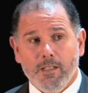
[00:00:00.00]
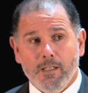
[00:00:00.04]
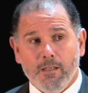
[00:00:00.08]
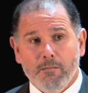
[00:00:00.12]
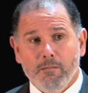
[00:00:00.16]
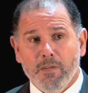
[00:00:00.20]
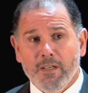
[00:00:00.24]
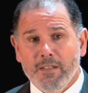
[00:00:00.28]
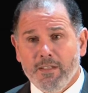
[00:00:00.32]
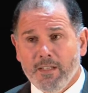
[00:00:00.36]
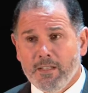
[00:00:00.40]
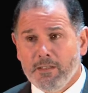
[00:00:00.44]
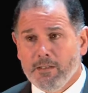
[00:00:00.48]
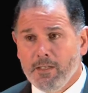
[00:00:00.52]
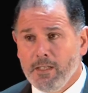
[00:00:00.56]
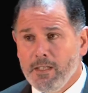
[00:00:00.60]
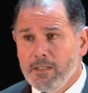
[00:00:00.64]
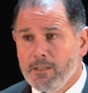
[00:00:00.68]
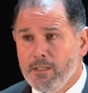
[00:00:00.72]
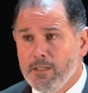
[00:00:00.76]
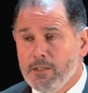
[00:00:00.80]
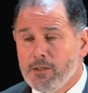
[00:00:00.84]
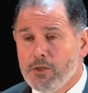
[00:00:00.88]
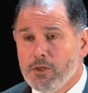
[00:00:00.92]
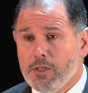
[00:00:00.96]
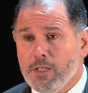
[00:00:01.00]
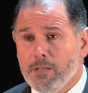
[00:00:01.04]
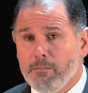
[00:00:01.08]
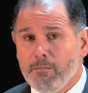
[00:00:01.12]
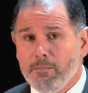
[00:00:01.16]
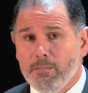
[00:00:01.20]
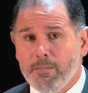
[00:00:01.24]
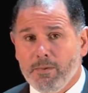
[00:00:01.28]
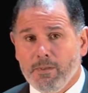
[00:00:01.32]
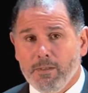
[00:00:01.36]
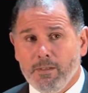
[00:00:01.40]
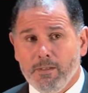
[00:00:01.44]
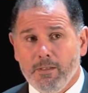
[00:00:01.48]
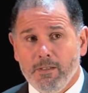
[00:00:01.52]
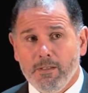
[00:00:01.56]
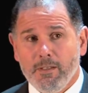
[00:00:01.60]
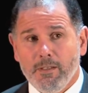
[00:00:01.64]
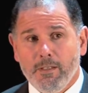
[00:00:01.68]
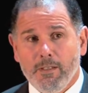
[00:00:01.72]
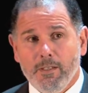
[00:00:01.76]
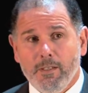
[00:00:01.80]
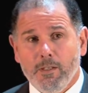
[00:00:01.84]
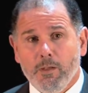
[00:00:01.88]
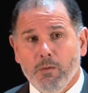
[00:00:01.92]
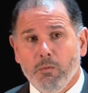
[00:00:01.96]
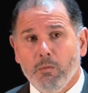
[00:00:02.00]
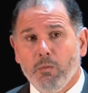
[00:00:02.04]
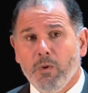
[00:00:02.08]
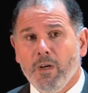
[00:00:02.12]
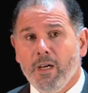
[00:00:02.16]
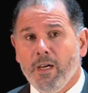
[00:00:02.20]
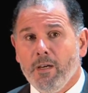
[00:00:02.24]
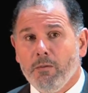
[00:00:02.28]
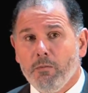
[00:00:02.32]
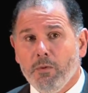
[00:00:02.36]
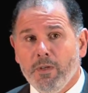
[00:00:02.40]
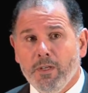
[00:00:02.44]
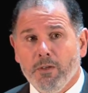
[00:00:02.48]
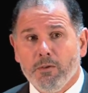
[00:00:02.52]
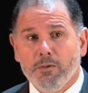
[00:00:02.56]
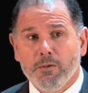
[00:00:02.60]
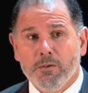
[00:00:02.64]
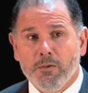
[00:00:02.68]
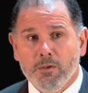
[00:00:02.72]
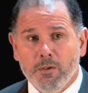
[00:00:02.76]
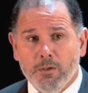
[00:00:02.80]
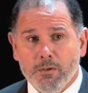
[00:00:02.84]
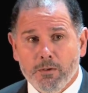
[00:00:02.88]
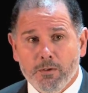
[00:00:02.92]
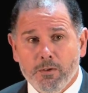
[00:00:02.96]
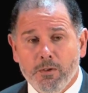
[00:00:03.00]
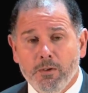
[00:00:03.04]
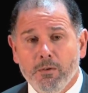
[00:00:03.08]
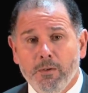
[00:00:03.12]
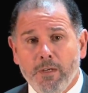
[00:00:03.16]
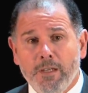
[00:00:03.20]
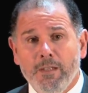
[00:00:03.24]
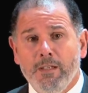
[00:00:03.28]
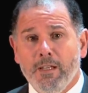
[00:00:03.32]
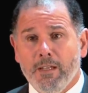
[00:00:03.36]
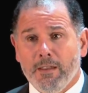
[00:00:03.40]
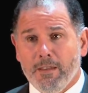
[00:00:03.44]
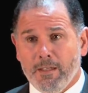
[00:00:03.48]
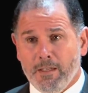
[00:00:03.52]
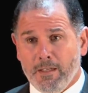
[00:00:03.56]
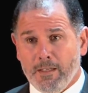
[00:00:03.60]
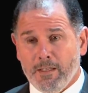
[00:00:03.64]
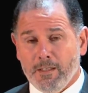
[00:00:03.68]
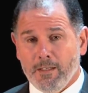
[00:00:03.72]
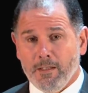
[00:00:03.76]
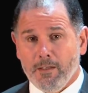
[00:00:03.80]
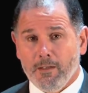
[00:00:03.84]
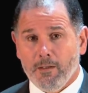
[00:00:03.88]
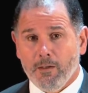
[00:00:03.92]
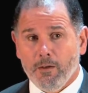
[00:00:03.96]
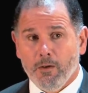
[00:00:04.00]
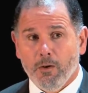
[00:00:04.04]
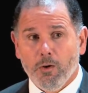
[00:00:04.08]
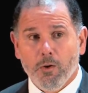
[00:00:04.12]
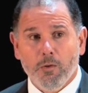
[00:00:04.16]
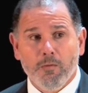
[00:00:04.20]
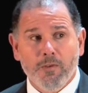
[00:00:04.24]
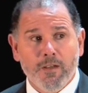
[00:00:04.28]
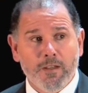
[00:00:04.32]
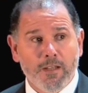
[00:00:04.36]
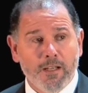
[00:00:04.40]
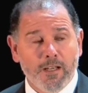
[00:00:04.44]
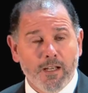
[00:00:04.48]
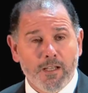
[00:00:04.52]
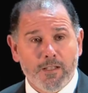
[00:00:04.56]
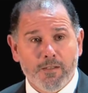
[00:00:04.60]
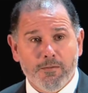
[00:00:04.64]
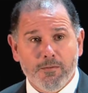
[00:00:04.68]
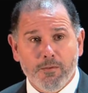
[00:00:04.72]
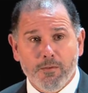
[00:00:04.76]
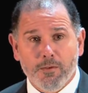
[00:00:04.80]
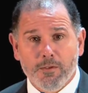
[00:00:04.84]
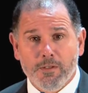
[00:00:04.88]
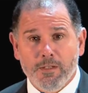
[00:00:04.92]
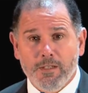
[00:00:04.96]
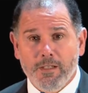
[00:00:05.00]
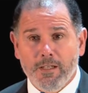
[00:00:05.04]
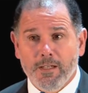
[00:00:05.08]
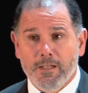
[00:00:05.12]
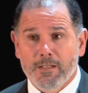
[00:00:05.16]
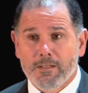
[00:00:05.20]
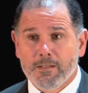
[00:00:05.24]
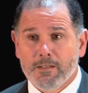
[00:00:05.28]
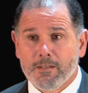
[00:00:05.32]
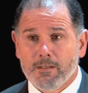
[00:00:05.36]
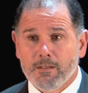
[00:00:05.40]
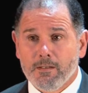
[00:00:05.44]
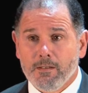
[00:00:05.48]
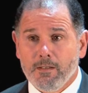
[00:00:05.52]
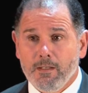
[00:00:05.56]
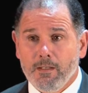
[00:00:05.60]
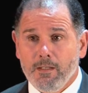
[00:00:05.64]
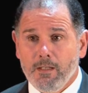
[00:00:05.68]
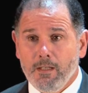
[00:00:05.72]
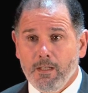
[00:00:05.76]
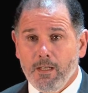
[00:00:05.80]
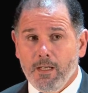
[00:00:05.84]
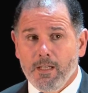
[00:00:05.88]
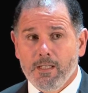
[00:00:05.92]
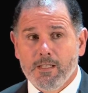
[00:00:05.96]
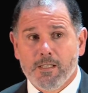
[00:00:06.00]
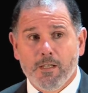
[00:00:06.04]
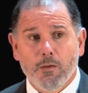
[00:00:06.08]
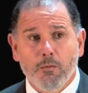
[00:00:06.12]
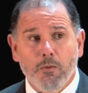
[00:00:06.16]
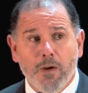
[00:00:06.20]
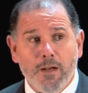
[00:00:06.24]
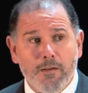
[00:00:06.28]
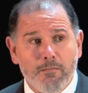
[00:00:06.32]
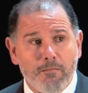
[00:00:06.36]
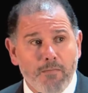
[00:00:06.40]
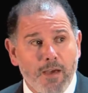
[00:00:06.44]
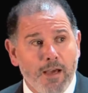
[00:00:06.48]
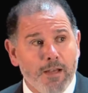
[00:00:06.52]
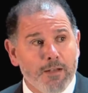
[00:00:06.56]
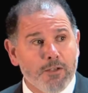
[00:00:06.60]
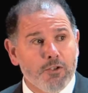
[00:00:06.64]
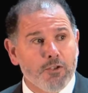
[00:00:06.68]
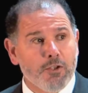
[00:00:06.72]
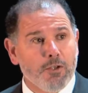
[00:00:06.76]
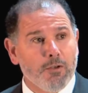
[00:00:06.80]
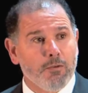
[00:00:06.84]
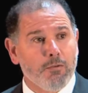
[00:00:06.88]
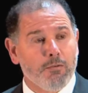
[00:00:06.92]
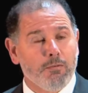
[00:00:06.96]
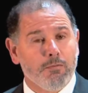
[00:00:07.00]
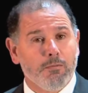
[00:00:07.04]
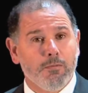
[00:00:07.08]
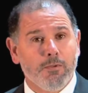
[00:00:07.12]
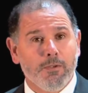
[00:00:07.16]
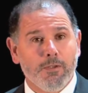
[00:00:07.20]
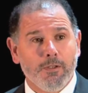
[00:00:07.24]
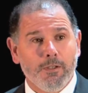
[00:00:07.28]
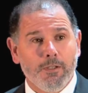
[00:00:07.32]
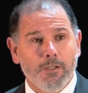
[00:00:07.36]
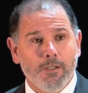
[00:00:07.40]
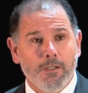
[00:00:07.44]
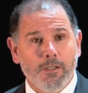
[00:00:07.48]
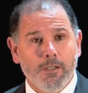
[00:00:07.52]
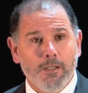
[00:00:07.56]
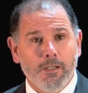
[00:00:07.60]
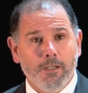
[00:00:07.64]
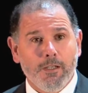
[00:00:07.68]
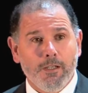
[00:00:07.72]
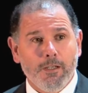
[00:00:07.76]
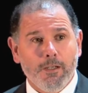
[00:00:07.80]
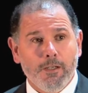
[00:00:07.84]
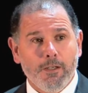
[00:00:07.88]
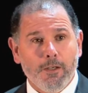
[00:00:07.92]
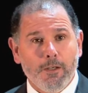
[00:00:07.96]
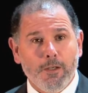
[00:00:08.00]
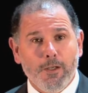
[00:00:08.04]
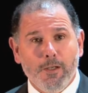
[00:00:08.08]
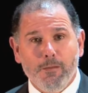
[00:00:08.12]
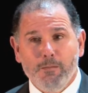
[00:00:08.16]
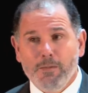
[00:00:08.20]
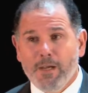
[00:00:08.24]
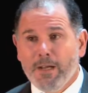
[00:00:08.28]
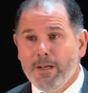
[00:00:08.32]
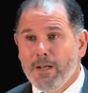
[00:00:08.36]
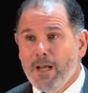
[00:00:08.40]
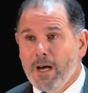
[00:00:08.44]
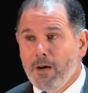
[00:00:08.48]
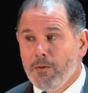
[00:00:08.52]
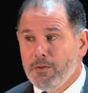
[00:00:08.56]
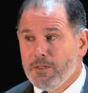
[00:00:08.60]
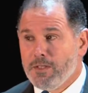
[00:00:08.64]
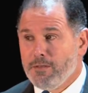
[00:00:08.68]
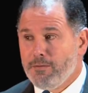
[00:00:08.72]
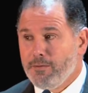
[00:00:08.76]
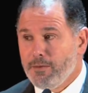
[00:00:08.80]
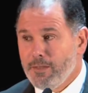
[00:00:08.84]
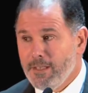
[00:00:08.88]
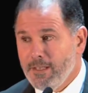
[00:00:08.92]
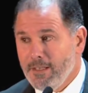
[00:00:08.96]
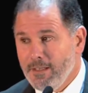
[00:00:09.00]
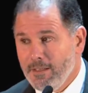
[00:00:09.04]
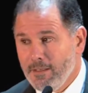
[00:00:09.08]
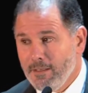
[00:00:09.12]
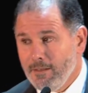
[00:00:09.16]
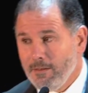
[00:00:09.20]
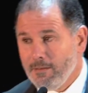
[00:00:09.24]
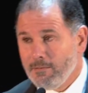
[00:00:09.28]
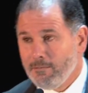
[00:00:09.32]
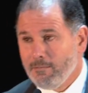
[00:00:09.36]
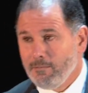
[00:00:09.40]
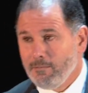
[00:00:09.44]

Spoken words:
by dictatorship, where we could not do anything over the last 40 years. It's a one-man show. Libya now is free.